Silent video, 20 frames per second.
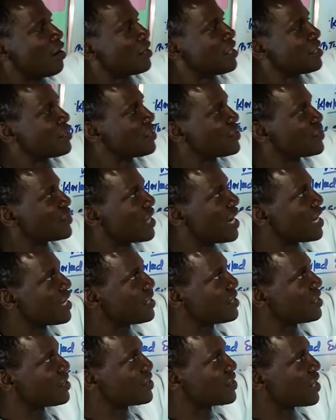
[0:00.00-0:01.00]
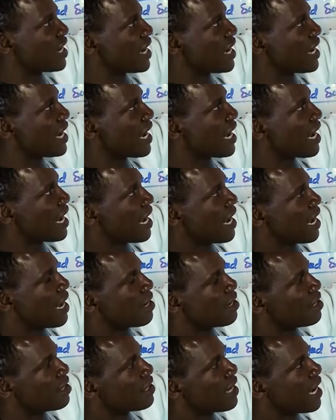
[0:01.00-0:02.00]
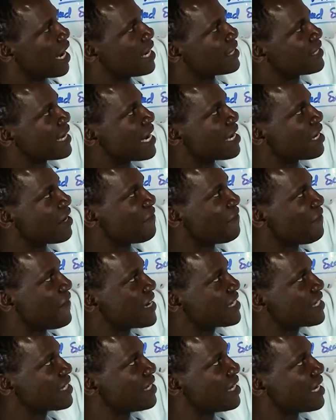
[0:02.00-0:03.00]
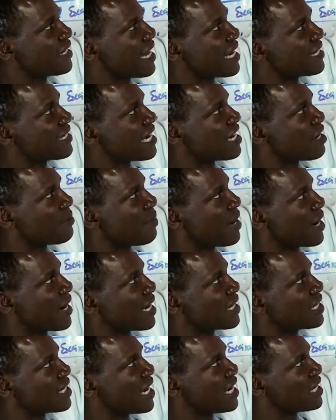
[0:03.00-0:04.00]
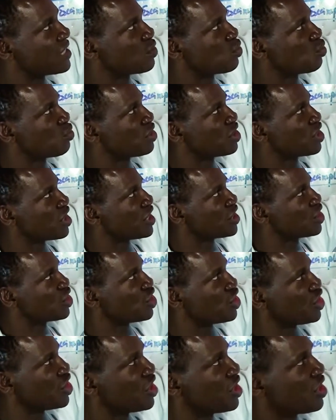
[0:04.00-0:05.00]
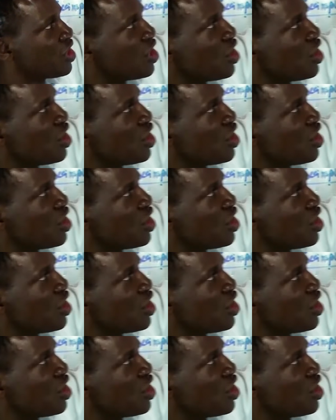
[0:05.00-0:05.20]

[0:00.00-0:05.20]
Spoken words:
this is sine, this is sine. Then inside the first letter inside the bracket here is 3t,